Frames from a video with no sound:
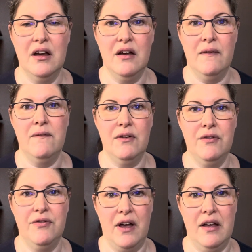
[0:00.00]
of
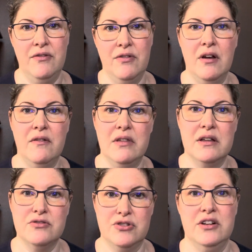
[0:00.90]
5 of that
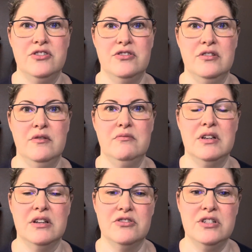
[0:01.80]
stretch,
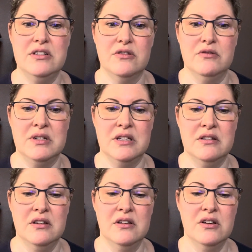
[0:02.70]
because she told me
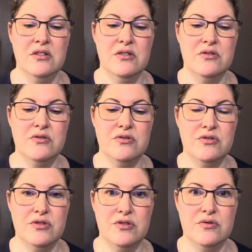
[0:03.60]

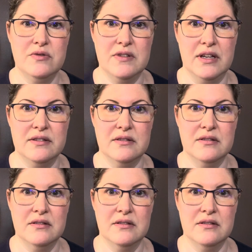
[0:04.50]
2 sets